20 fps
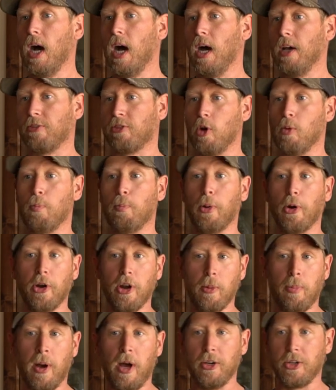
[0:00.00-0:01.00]
So
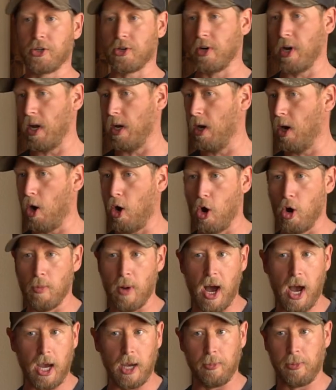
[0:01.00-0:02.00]
Burton-upon-Trent,
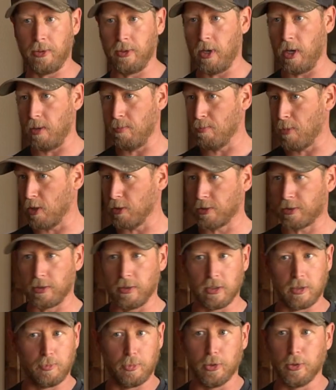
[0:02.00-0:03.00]
Homa IPA,
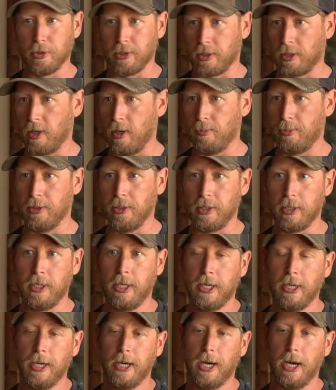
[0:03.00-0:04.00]
Marston's Brewing Company,
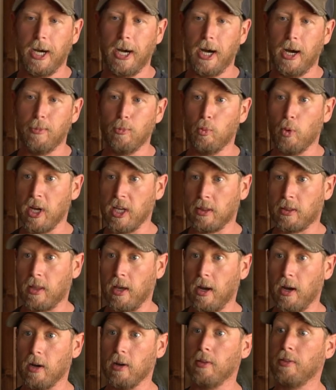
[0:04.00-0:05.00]
right
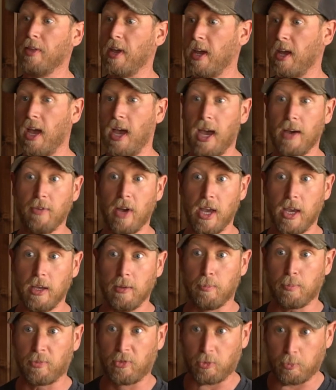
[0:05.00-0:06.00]
there, they have
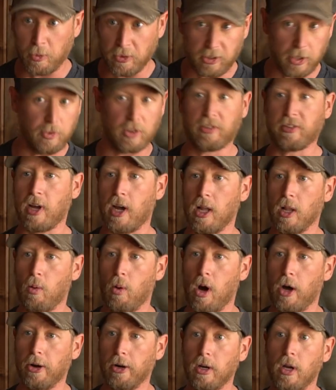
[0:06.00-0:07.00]
a specific style of
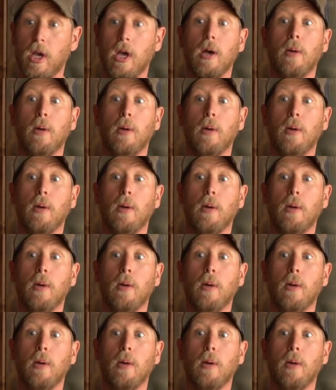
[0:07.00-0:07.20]
water.